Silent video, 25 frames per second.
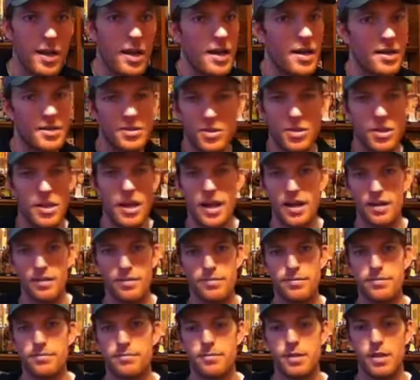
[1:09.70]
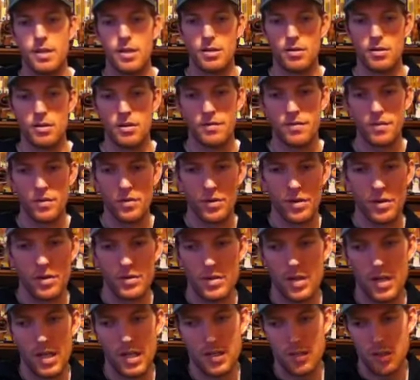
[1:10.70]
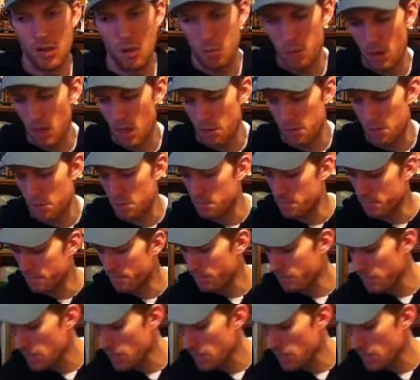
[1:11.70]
I actually have, a few of those, so that's no problem.